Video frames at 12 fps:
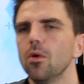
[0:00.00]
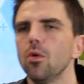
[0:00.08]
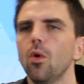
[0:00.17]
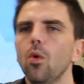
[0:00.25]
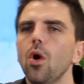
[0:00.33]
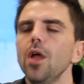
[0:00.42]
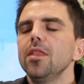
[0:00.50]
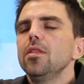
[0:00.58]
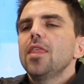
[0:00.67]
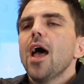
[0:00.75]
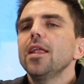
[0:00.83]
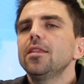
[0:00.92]
Well, what
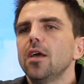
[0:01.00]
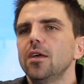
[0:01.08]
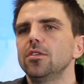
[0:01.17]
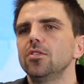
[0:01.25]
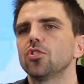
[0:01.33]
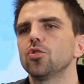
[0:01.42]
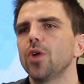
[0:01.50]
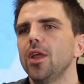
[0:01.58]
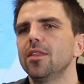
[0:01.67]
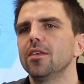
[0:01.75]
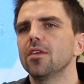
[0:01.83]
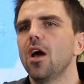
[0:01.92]
that does is create this